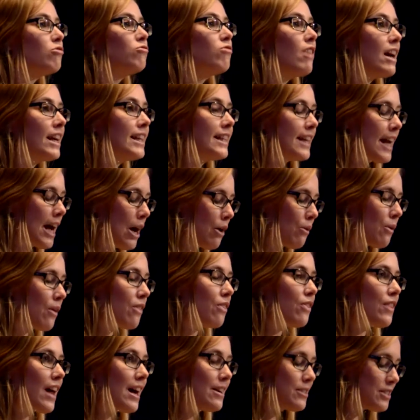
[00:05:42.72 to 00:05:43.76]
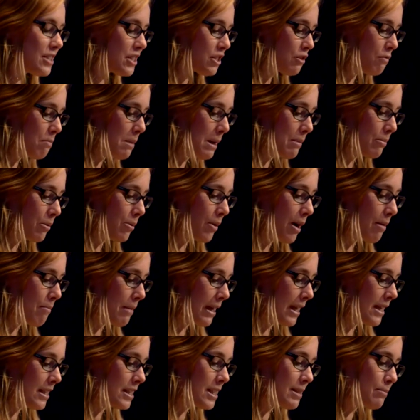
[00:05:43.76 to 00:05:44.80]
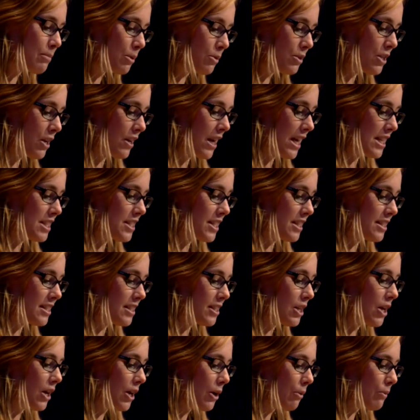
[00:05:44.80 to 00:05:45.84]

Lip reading: Right now, thousands of people are making small donations,